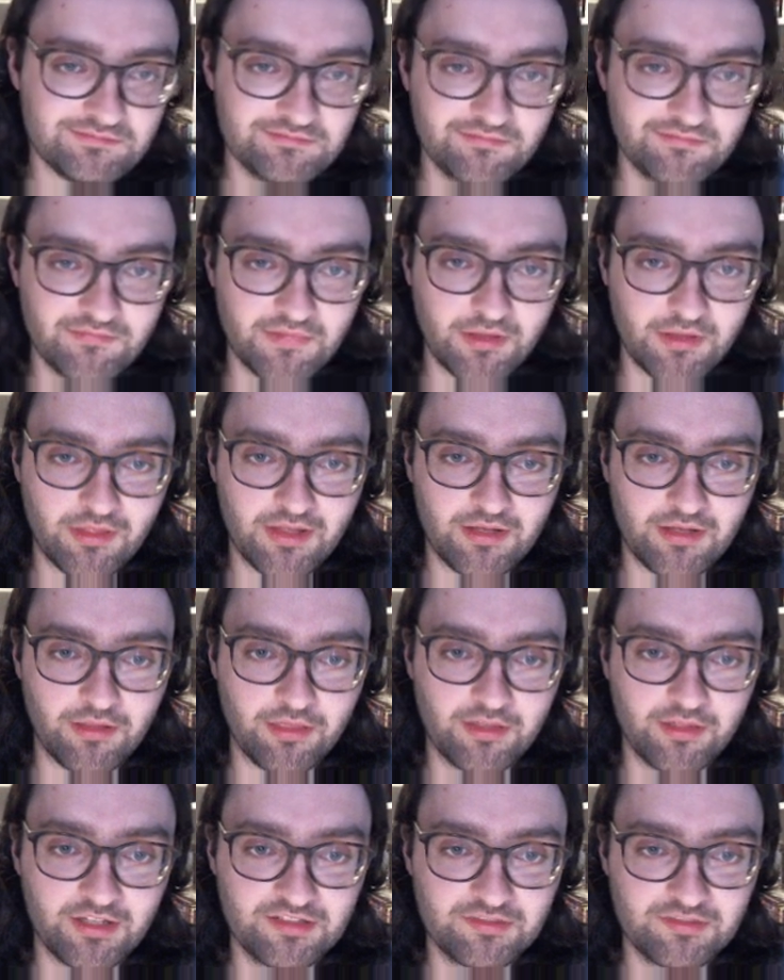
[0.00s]
Then
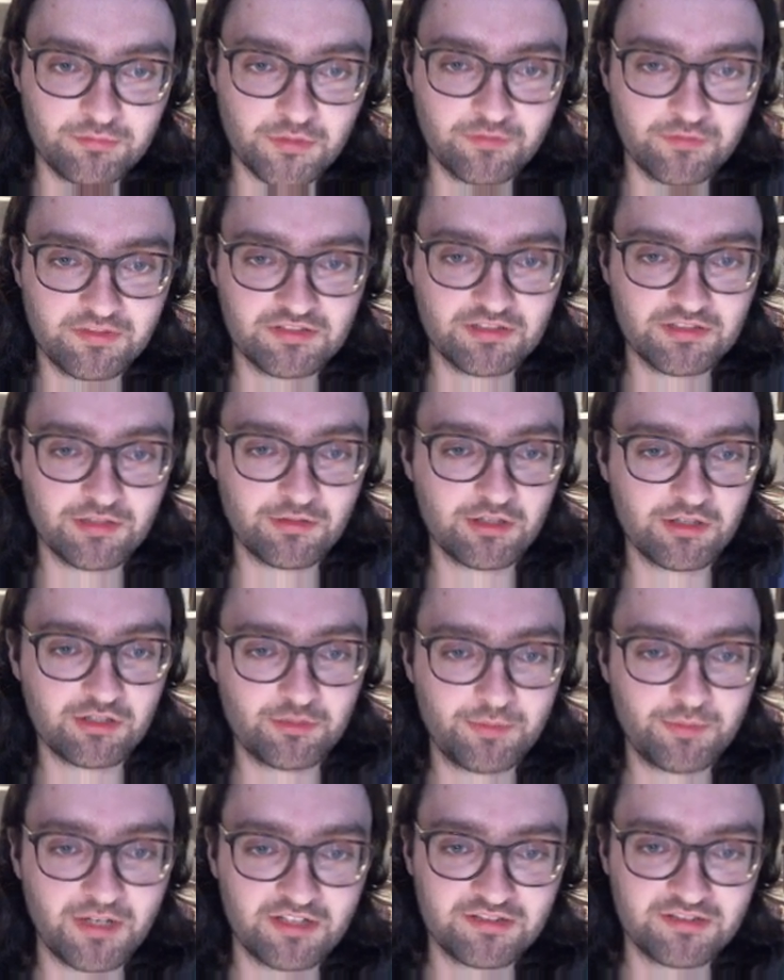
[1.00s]
this move is no
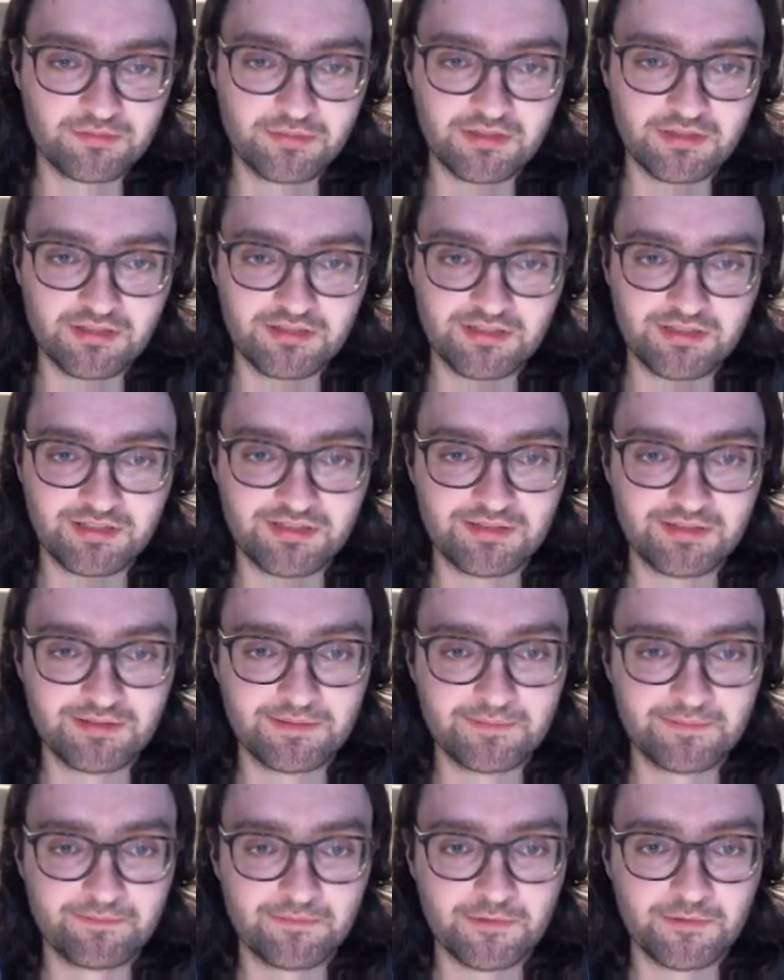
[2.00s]
longer possible,
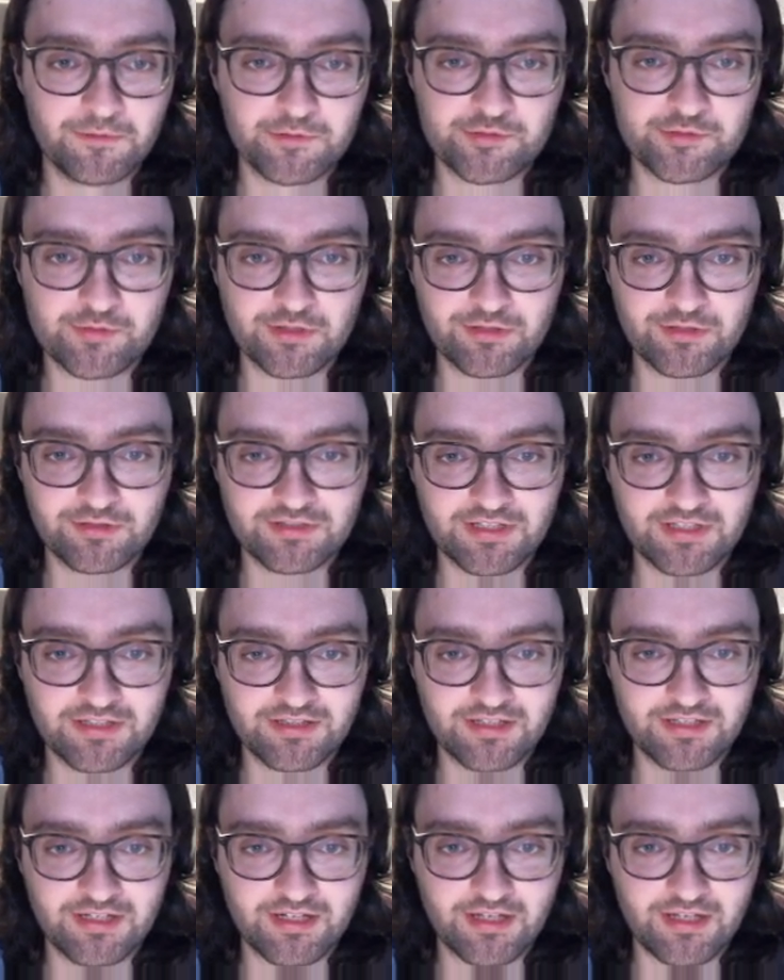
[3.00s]
which we looked
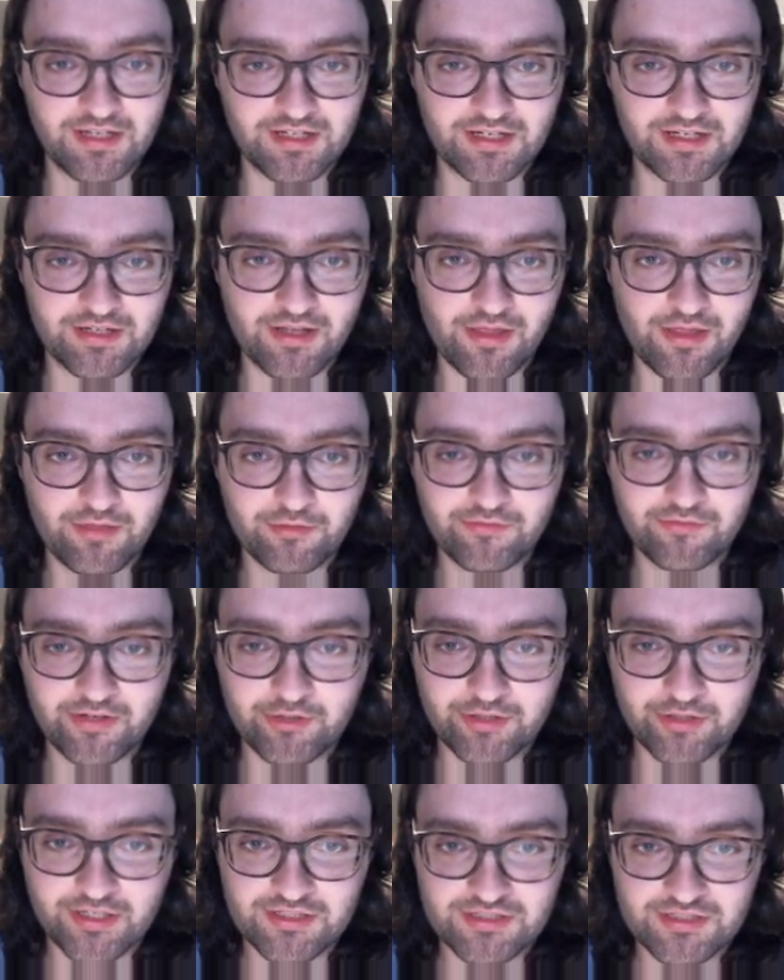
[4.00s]
at in another
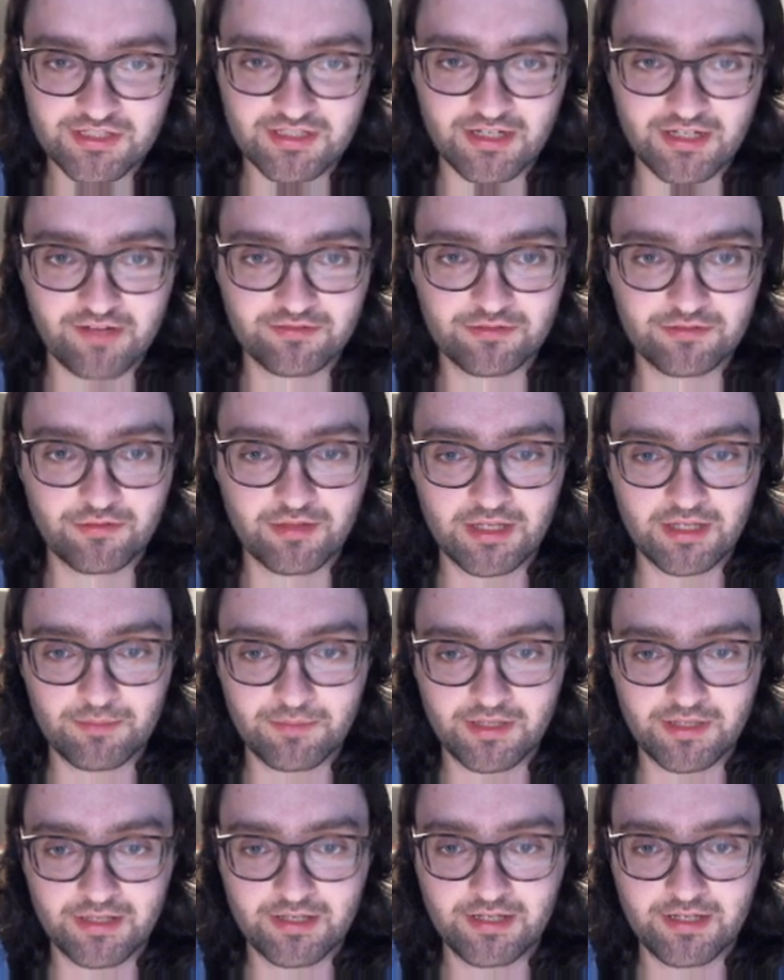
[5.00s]
variation after they
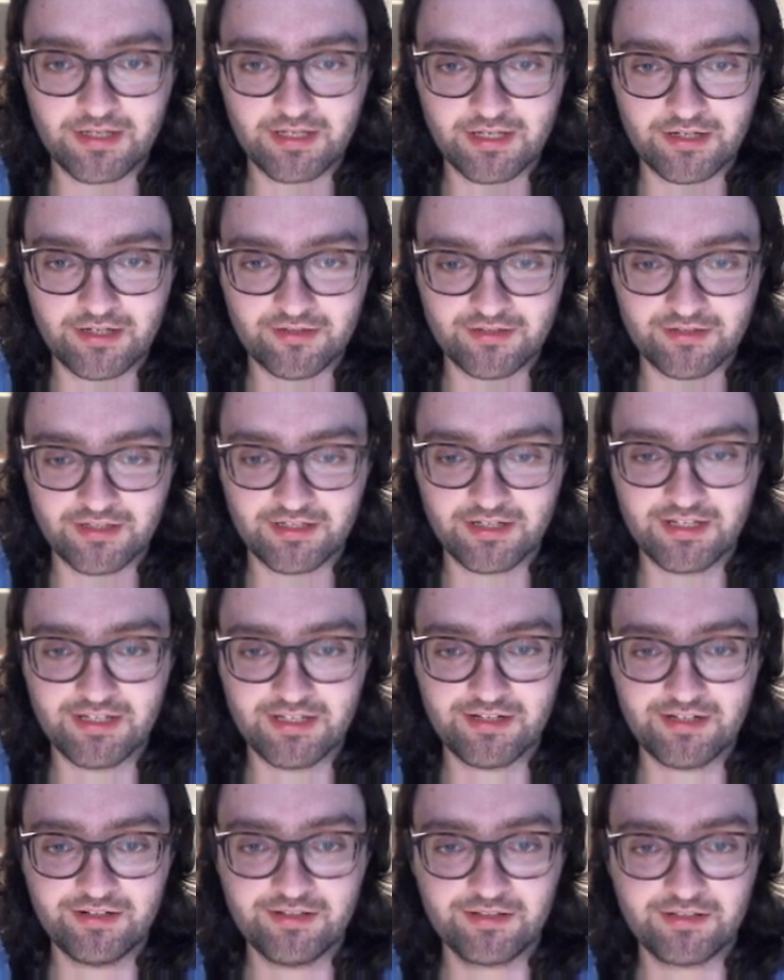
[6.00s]
played here and
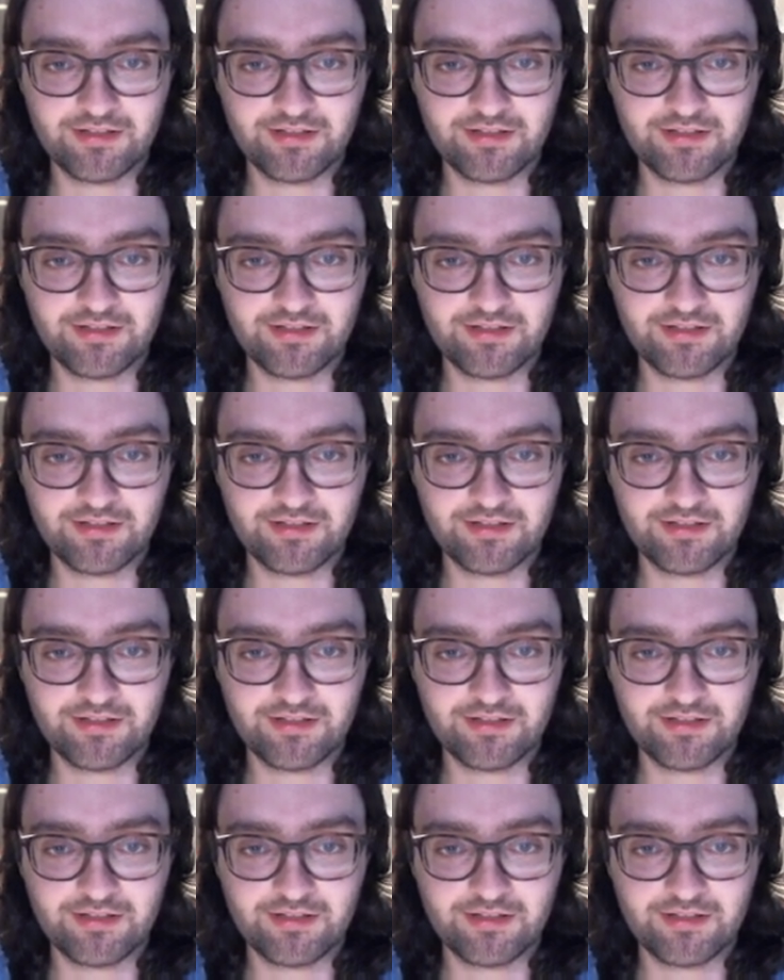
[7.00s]
here.